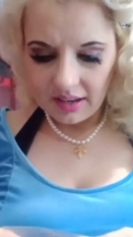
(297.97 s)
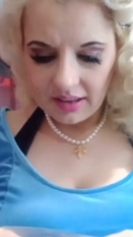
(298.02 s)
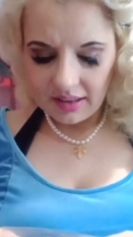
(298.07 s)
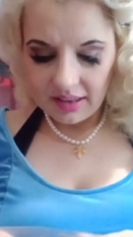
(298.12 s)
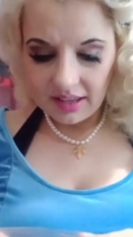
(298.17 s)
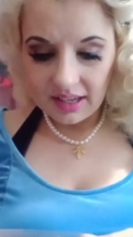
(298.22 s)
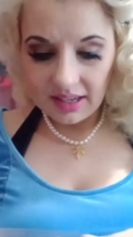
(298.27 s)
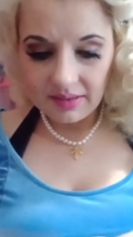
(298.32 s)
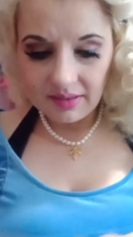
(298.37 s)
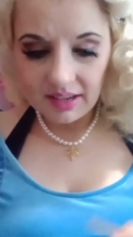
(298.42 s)

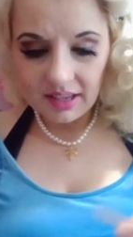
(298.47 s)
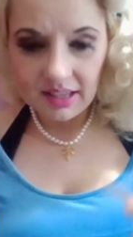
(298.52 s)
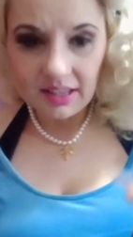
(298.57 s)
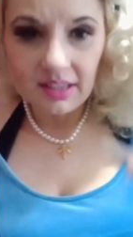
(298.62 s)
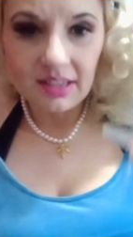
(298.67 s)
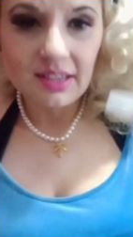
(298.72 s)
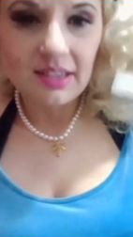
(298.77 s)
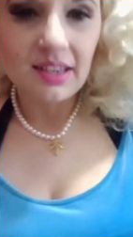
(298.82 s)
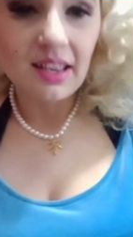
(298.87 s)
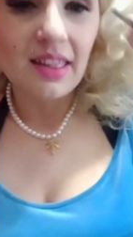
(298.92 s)
These
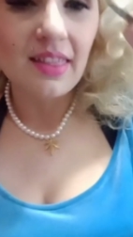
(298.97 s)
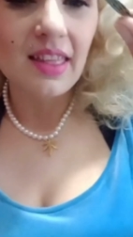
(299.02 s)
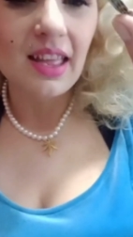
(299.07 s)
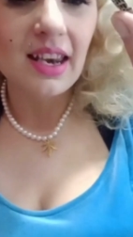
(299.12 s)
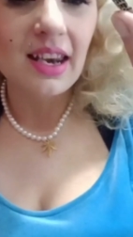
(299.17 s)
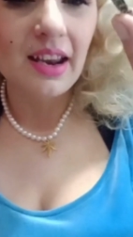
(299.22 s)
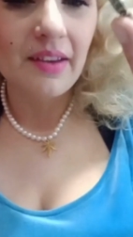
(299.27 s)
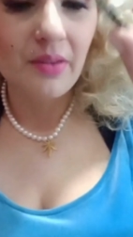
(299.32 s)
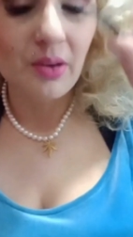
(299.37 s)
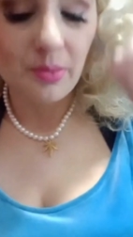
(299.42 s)
ones, they
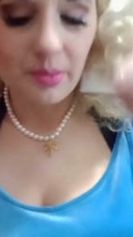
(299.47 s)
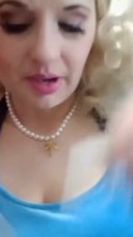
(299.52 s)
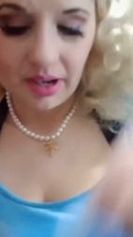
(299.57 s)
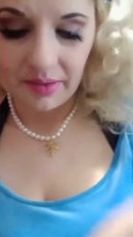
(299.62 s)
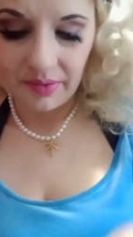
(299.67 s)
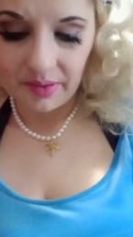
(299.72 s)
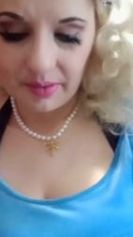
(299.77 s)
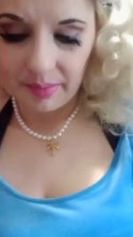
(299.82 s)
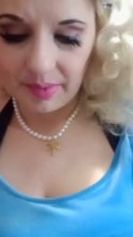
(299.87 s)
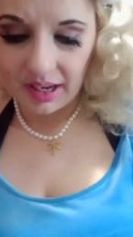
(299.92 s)
never work
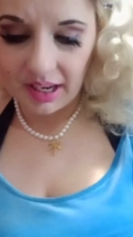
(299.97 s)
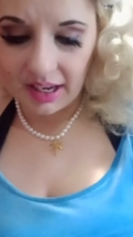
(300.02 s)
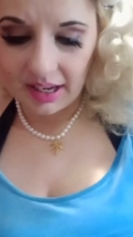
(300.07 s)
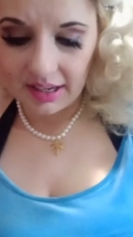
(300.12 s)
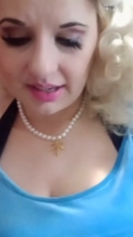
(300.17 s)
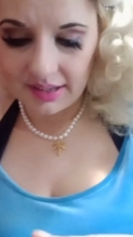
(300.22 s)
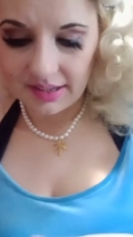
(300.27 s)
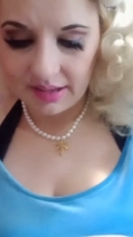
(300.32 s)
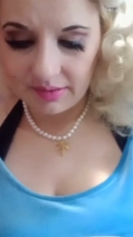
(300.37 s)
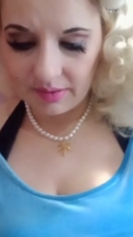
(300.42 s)
for
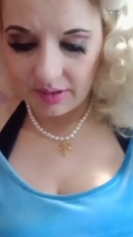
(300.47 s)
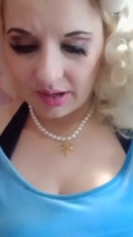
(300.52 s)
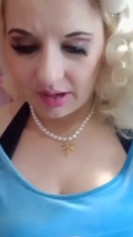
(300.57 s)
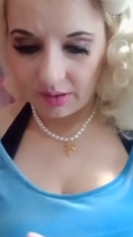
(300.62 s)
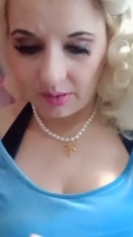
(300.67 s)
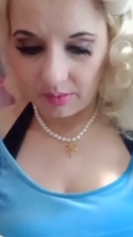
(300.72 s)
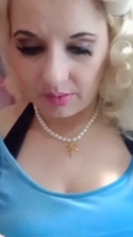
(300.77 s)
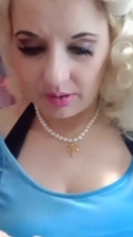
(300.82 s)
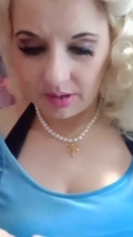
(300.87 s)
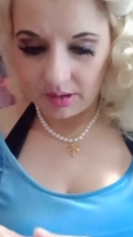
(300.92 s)
me, so
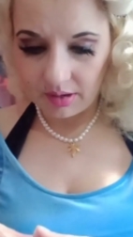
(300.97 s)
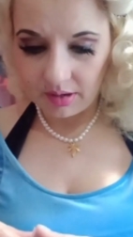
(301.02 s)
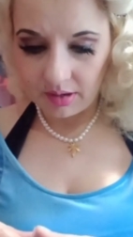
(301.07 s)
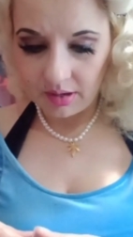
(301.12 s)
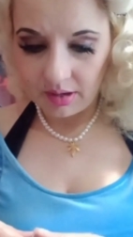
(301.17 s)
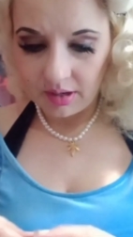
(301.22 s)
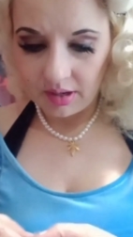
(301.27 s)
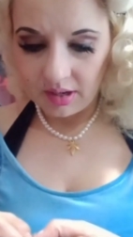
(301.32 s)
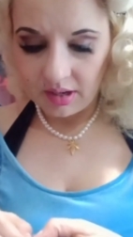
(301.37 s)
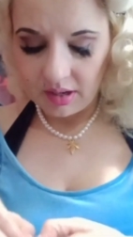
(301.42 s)
no.
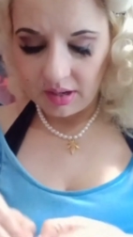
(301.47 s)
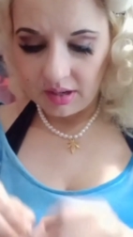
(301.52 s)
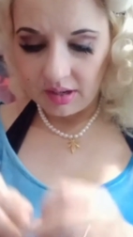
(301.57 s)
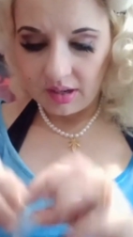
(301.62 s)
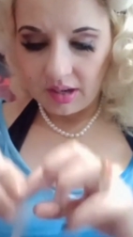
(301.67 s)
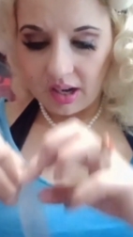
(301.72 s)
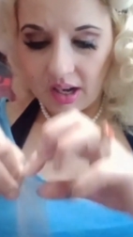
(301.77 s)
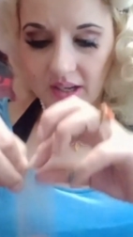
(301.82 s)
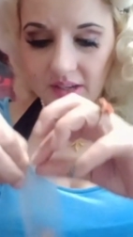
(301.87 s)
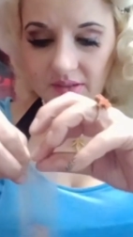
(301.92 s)

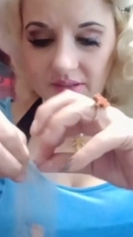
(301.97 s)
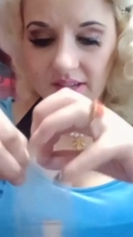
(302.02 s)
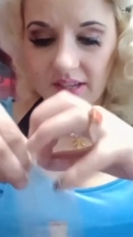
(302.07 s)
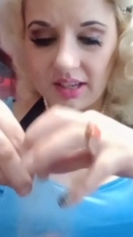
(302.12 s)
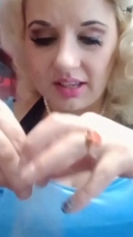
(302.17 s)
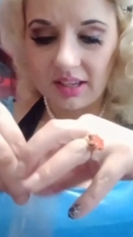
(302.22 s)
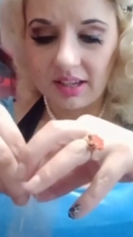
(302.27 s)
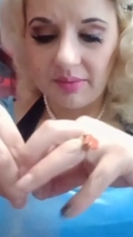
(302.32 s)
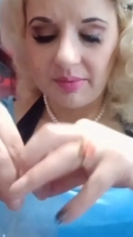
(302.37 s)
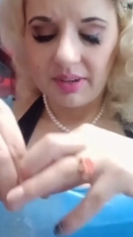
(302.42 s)
I'll do
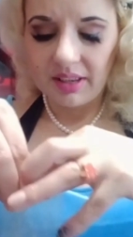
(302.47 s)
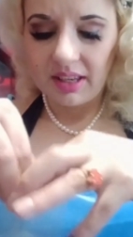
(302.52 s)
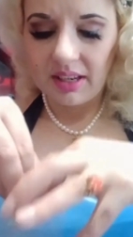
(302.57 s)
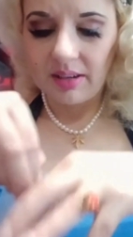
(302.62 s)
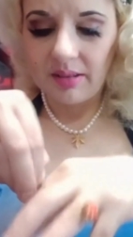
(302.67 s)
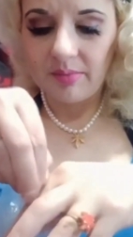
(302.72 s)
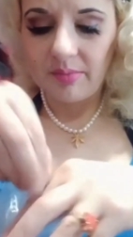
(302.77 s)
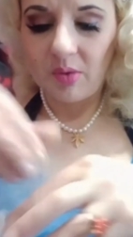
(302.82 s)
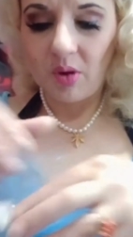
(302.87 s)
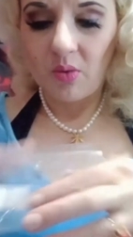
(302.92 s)
something with
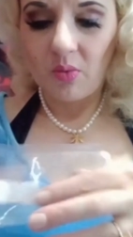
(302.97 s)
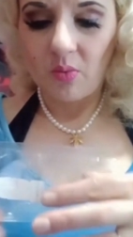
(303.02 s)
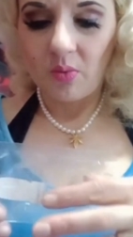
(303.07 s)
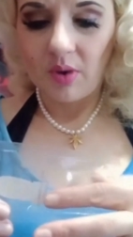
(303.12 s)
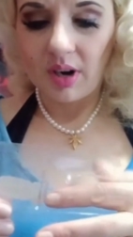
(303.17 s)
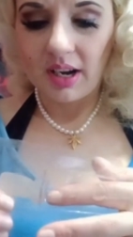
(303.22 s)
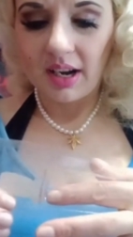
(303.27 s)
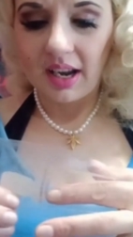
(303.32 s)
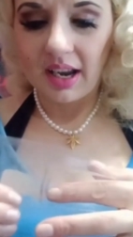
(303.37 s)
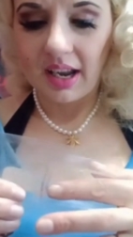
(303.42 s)
them
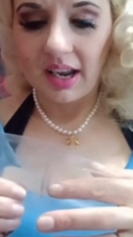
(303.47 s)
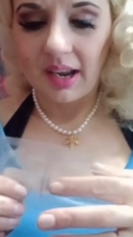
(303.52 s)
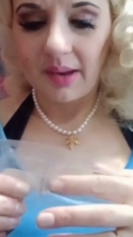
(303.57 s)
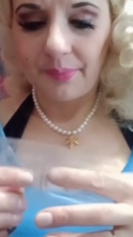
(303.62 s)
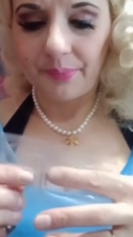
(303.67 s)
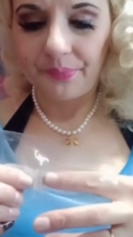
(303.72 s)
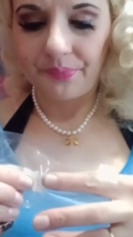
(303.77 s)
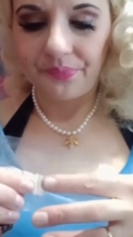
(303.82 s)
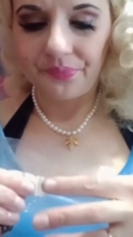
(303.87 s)
one day.